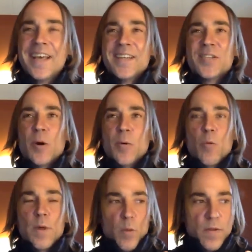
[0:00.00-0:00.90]
So
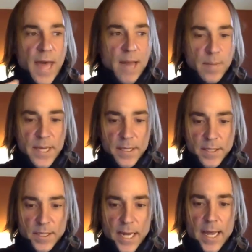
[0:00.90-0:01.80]
with that being
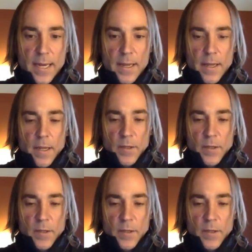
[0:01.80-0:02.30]
said,